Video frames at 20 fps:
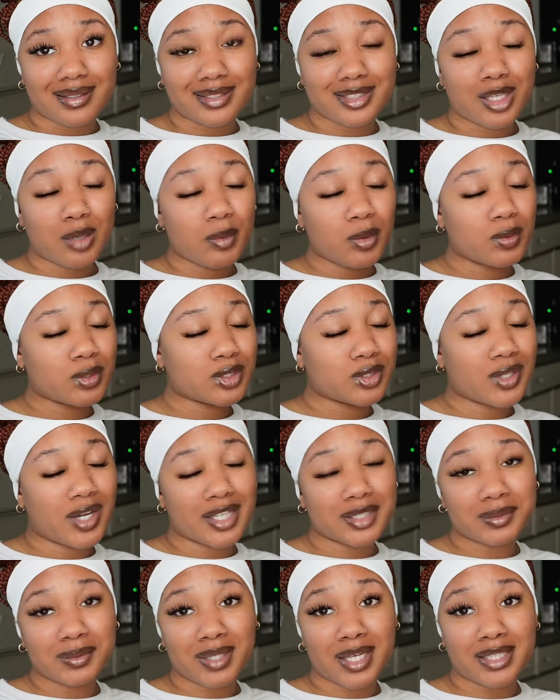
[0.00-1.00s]
Tell me what you
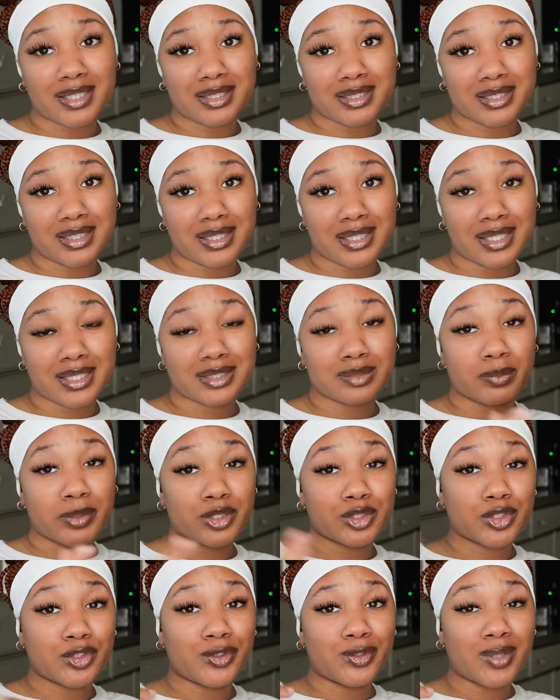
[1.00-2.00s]
guys would like to see next.
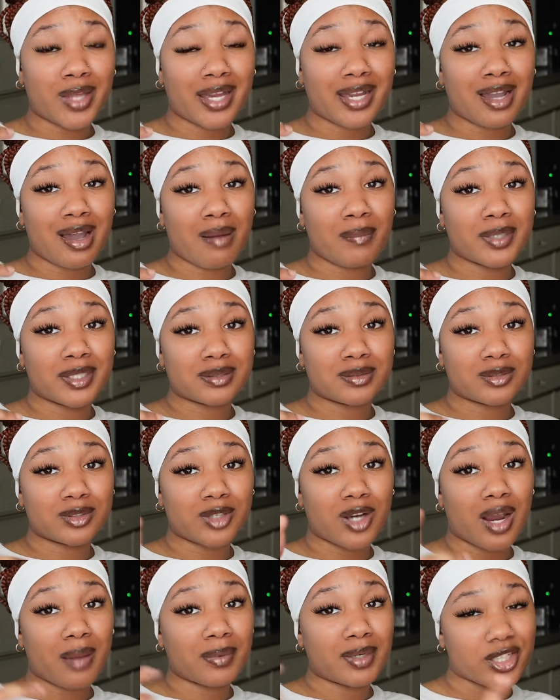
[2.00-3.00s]
Make sure you like, comment, and
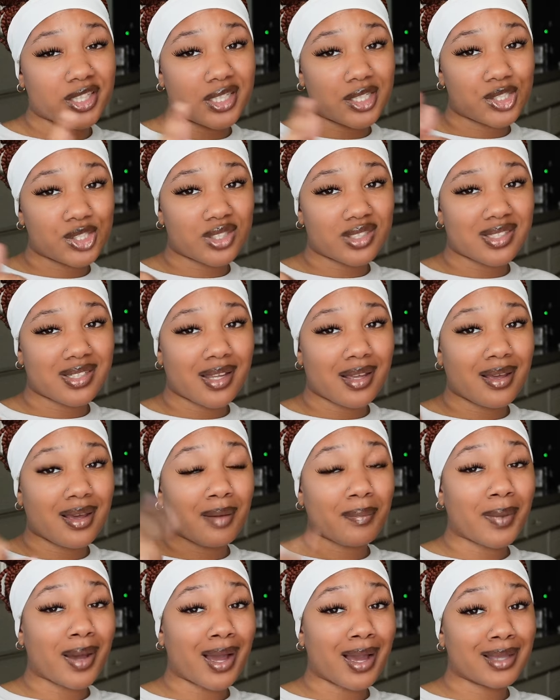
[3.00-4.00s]
subscribe. J Nation, stay
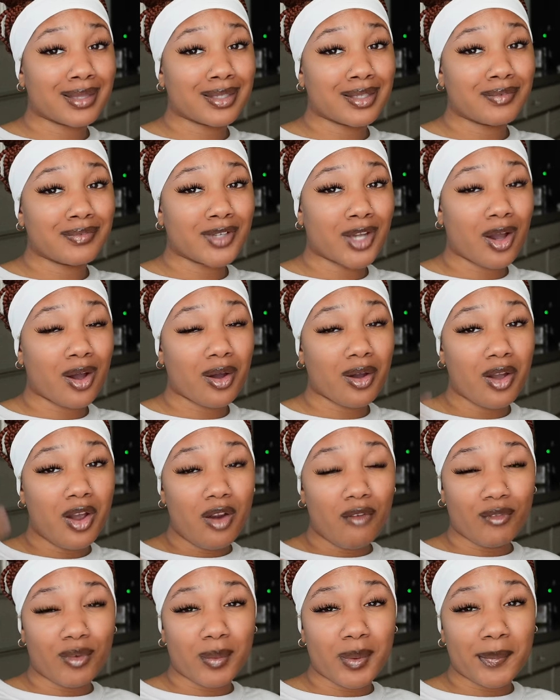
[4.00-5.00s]
up. I love y'all.
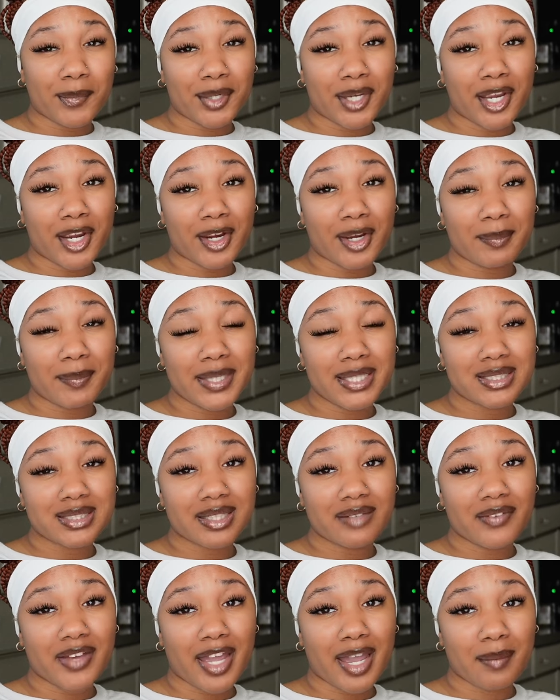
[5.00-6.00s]
Remember to carry peace,
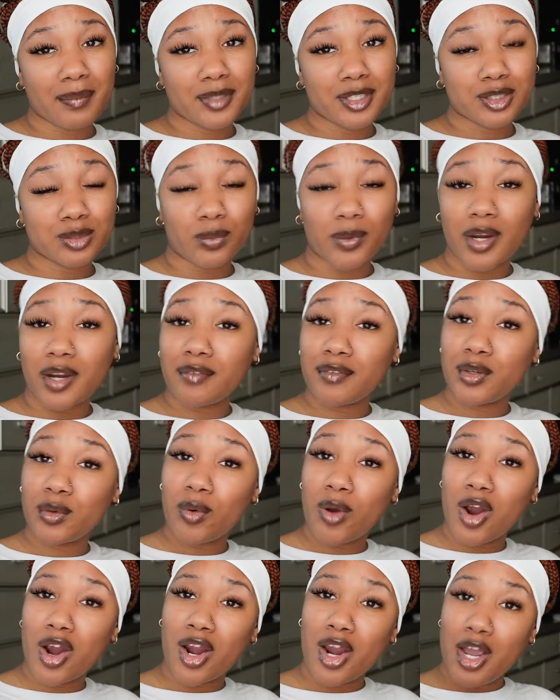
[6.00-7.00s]
love, and happiness wherever
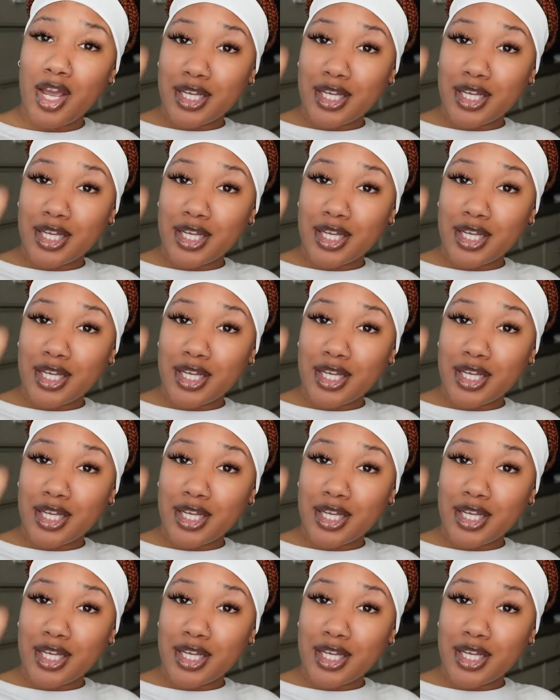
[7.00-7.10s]
you are.